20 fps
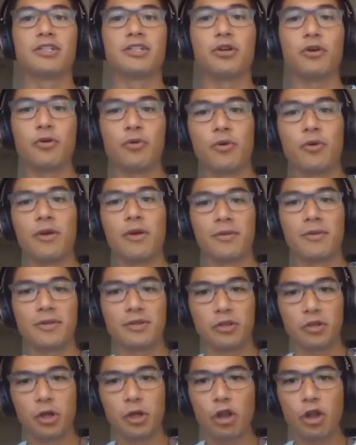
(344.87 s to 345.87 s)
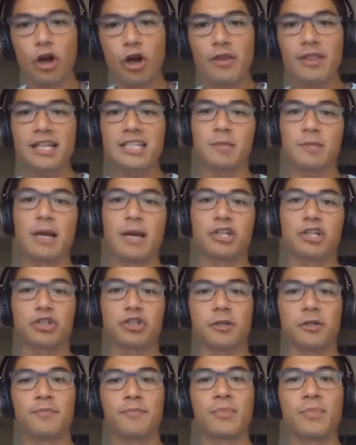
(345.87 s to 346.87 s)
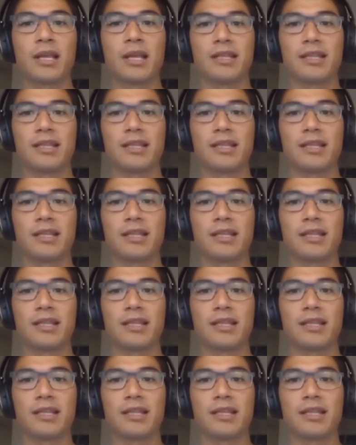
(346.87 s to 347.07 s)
So along that spectrum,